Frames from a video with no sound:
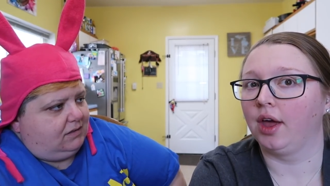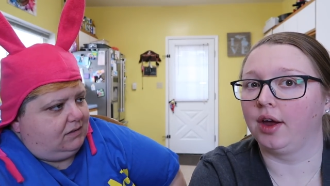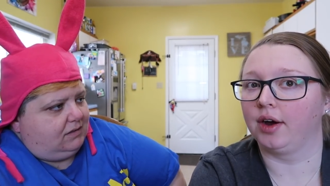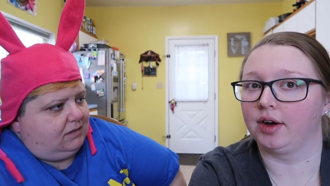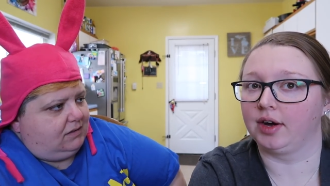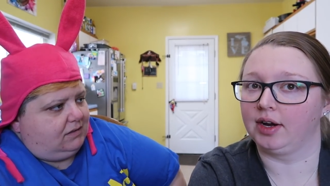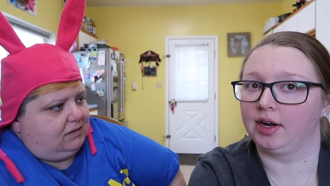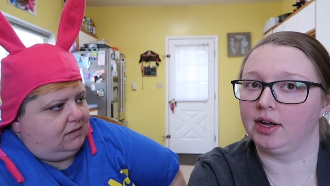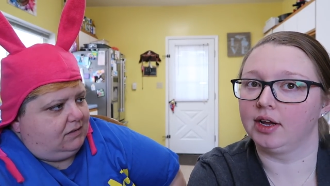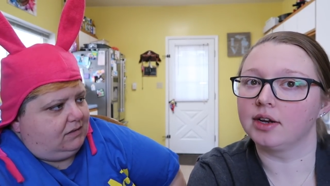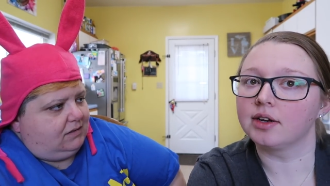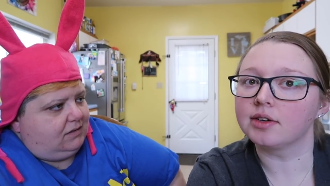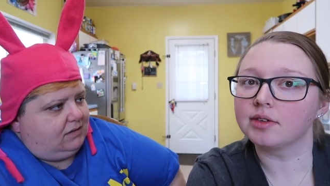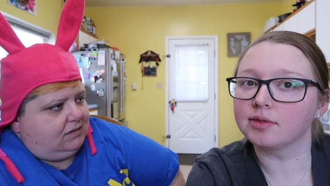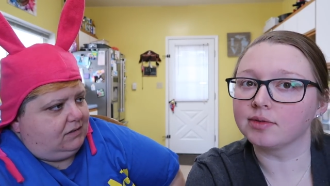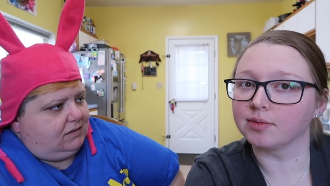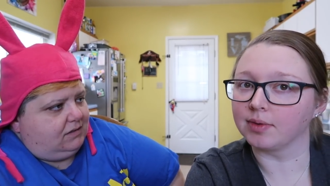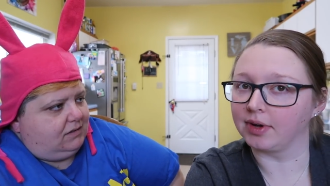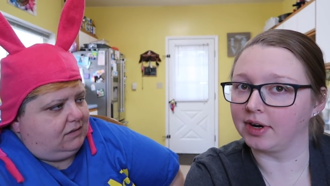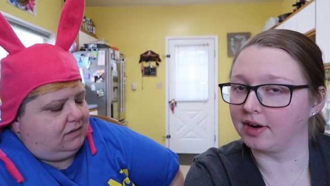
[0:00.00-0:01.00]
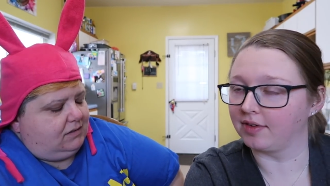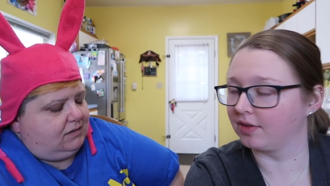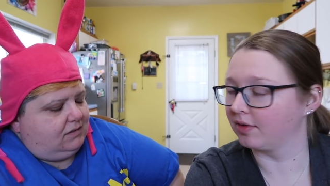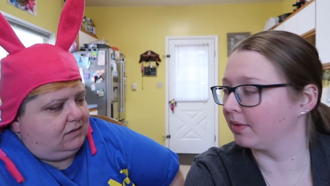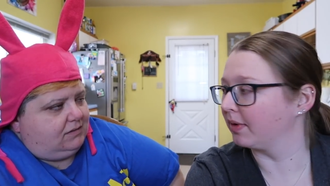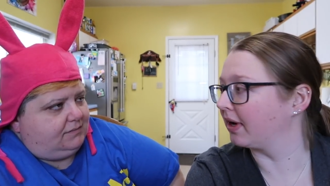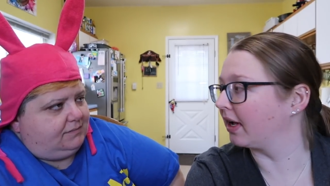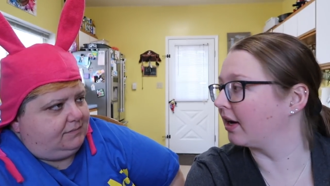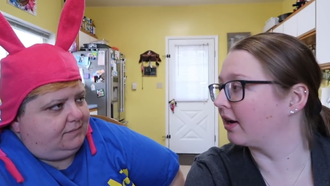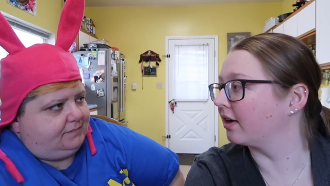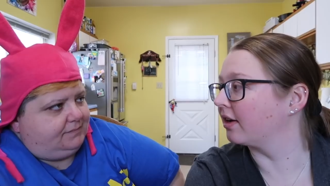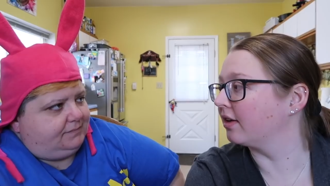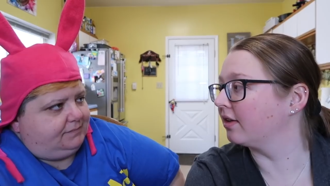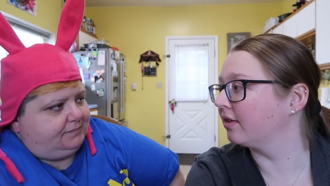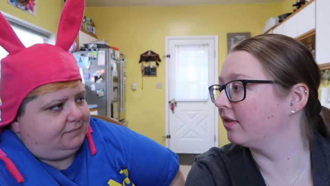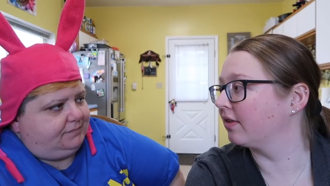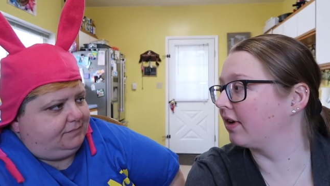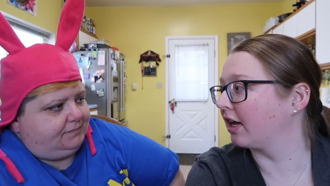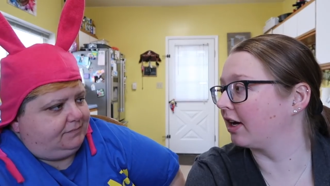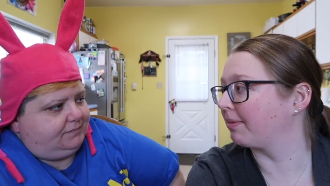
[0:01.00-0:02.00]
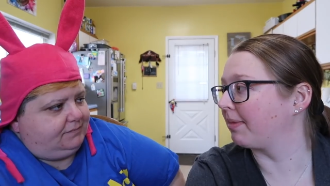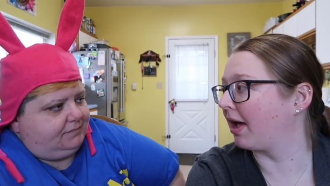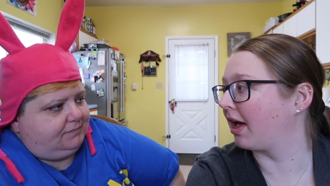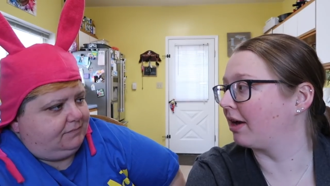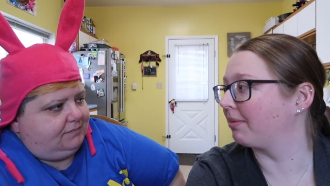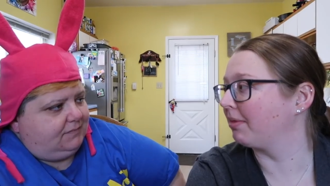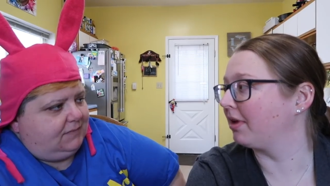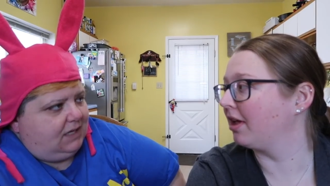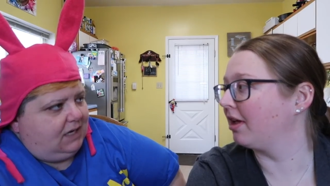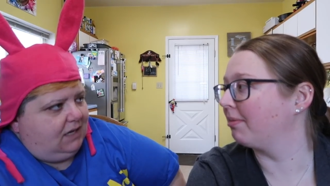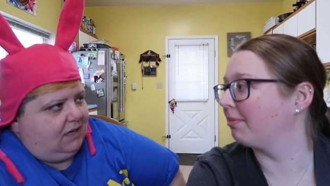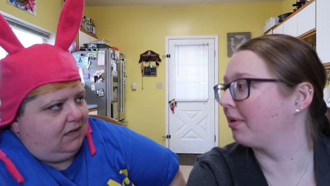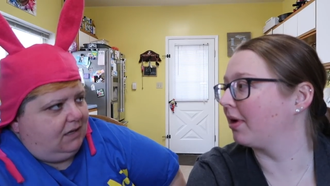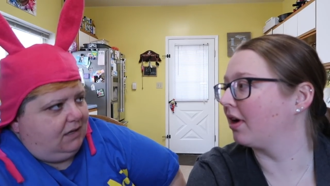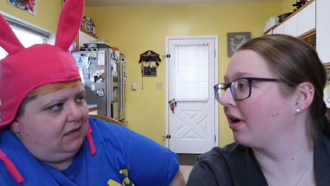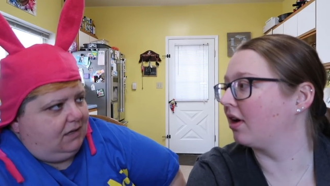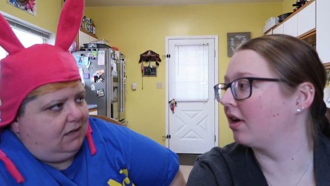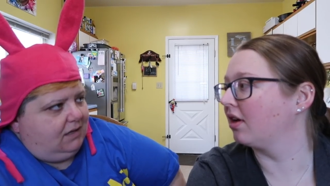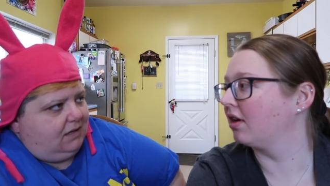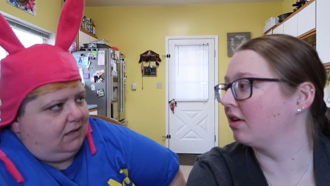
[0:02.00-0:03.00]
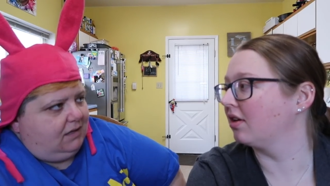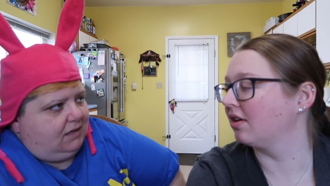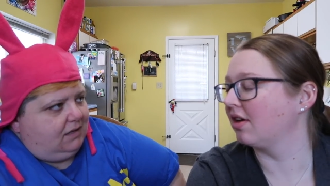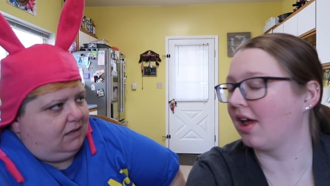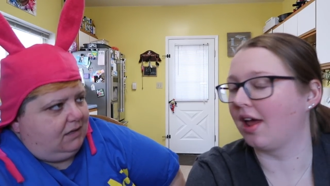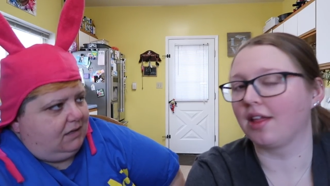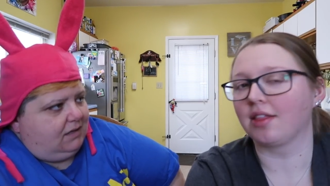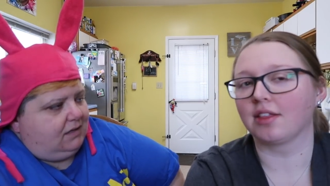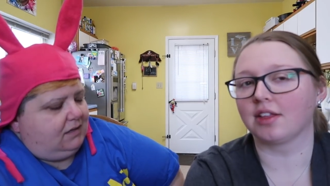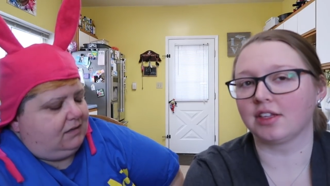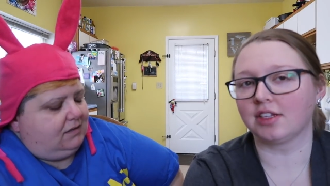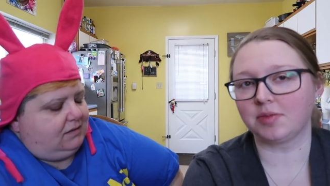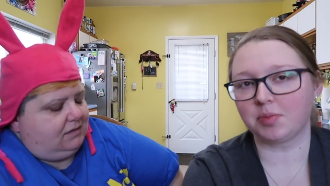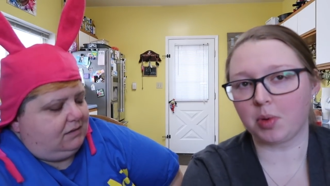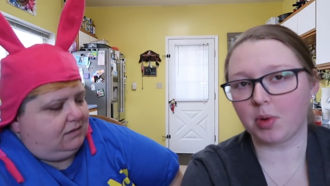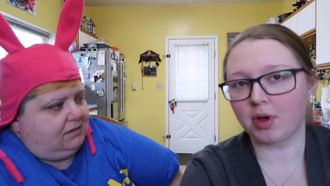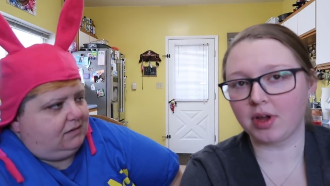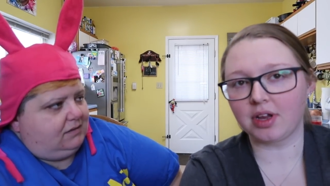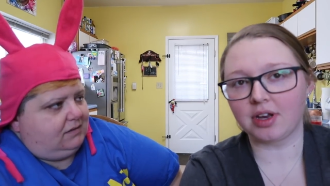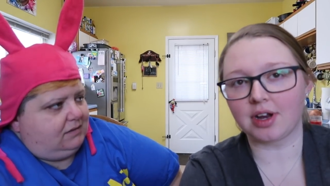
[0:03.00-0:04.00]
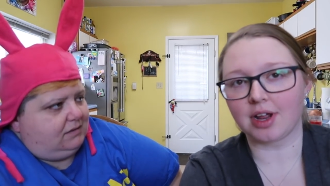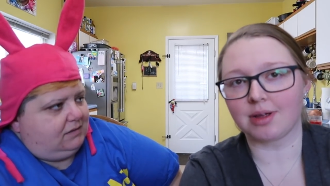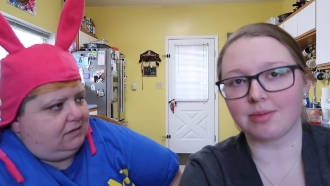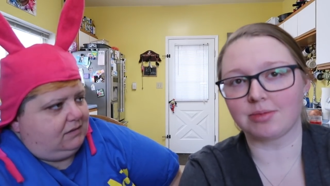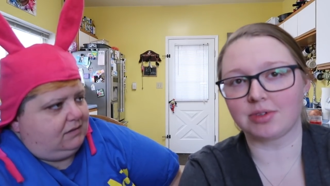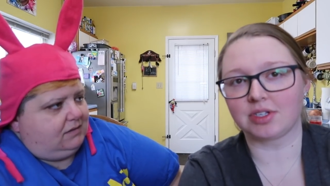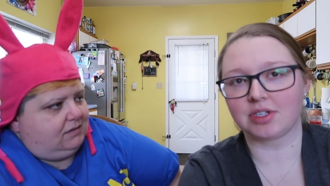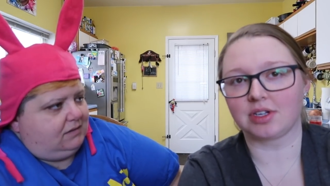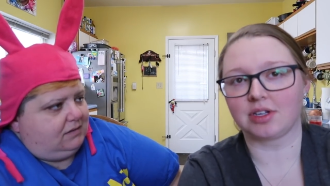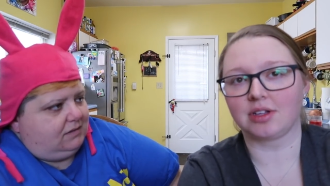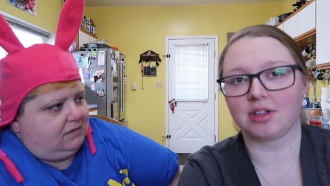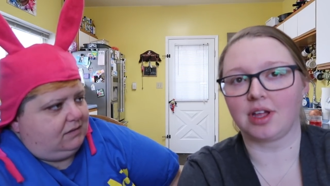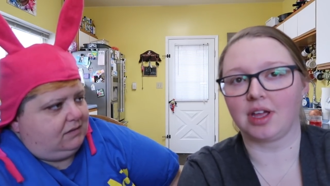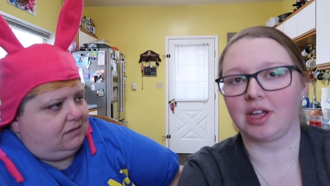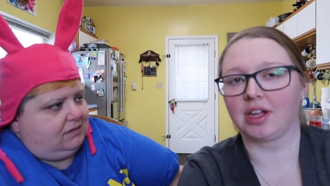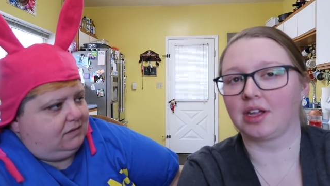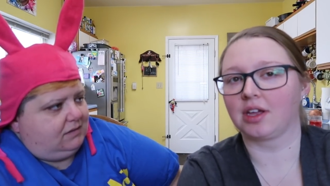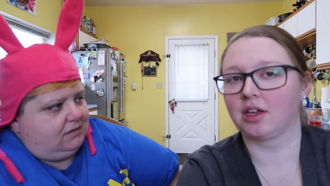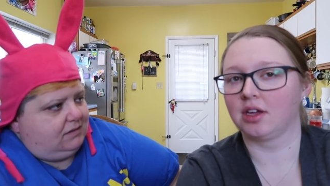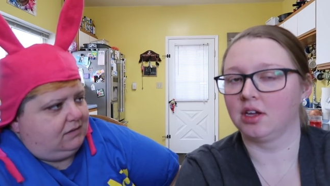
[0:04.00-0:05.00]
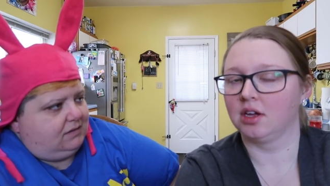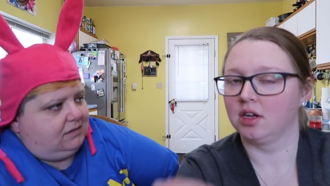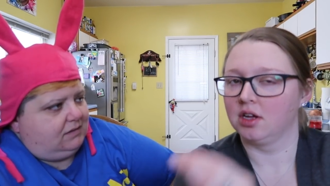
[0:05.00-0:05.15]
Speaker 1: all right, whatever we gotta do, get them out of me. But at this point, I'm still like,